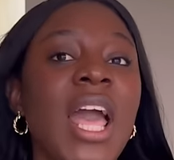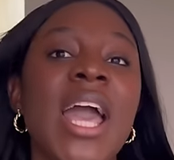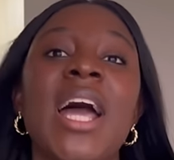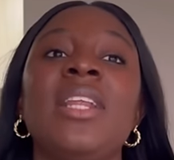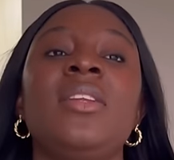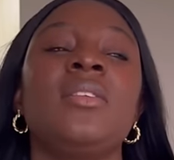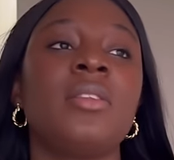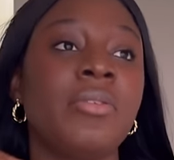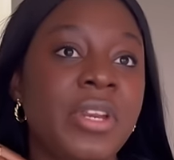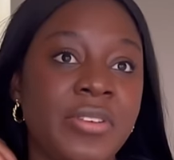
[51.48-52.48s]
I had
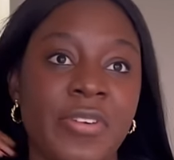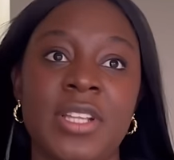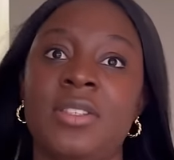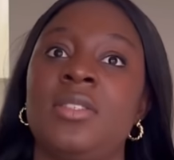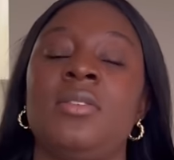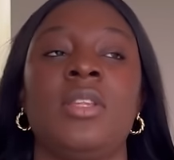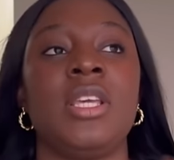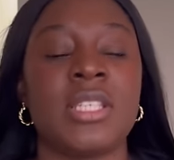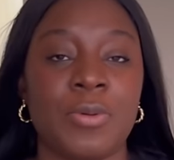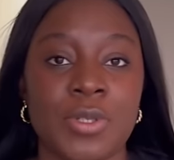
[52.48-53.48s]
three different
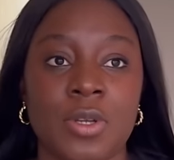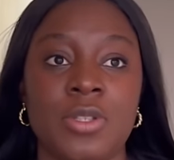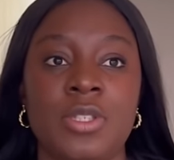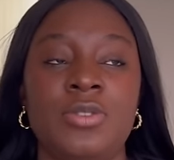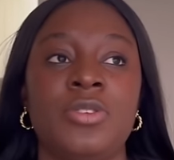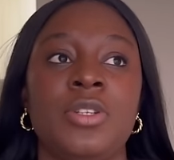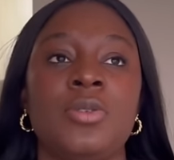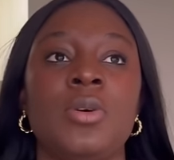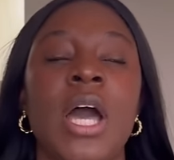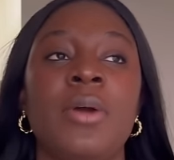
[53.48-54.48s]
things I was considering.
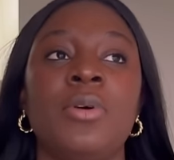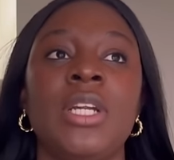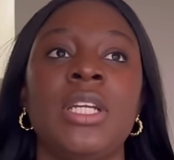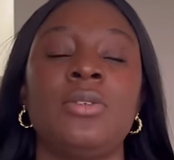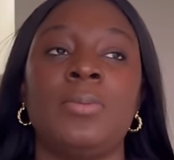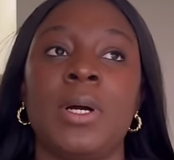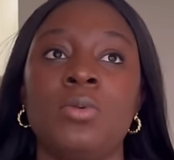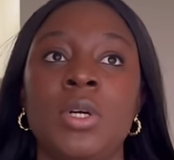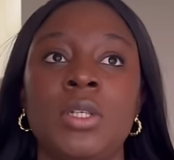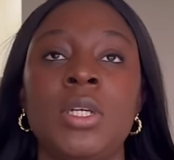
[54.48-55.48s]
So I wanted number
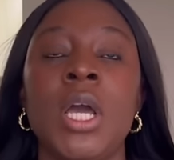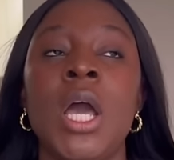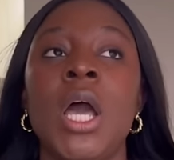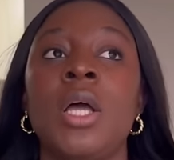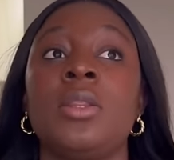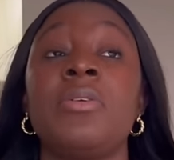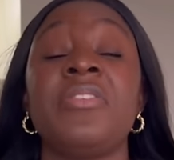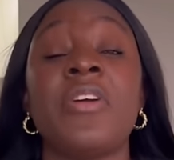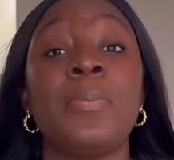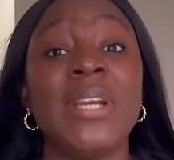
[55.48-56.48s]
one, three
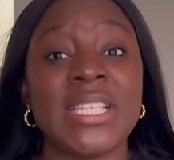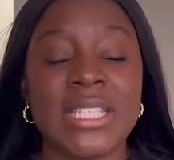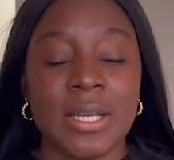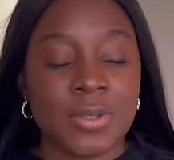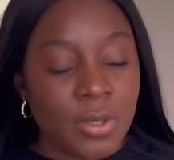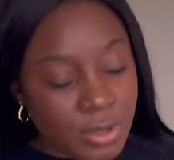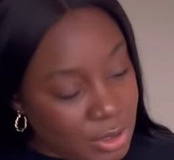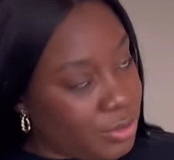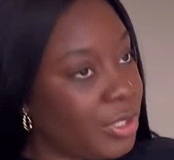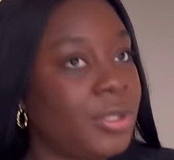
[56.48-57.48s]
different places I was
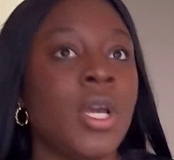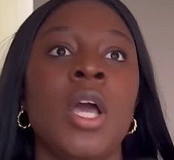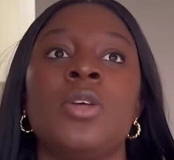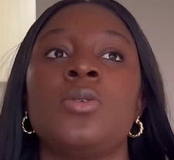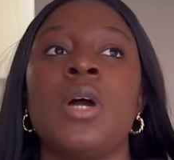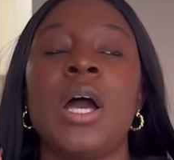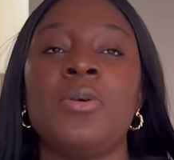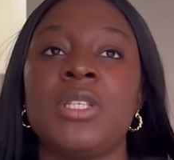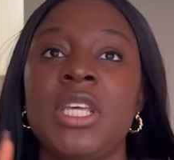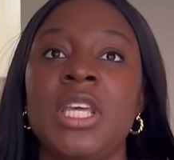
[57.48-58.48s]
considering. So I
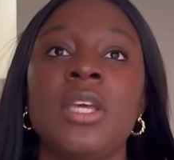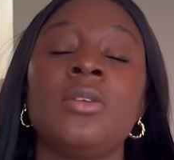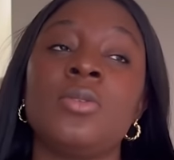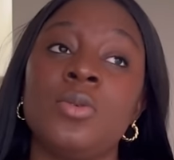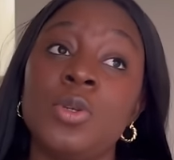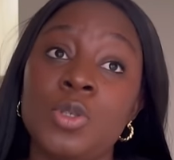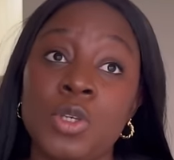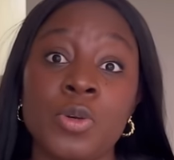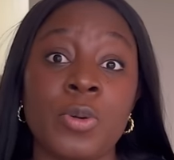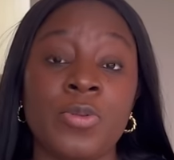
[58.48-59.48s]
was thinking to go to
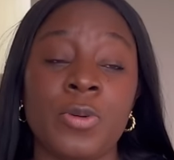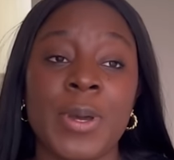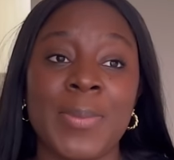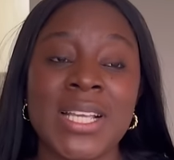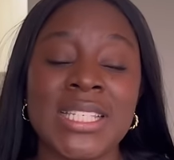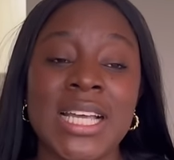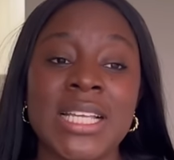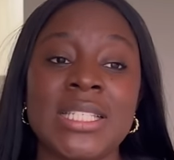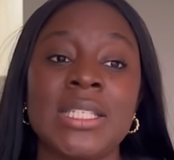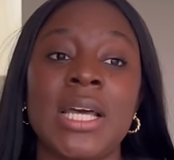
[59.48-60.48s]
Europe for my
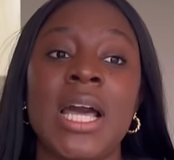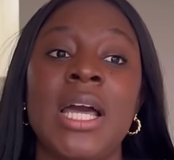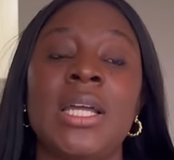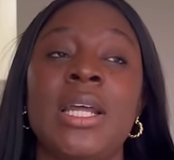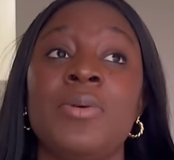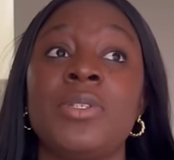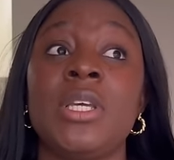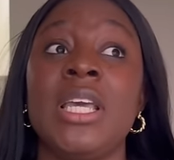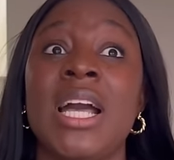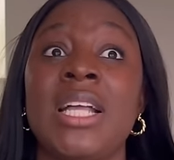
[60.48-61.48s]
master's, and I was
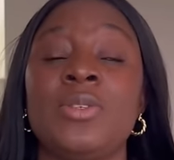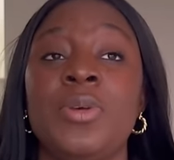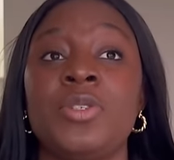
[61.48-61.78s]
looking at going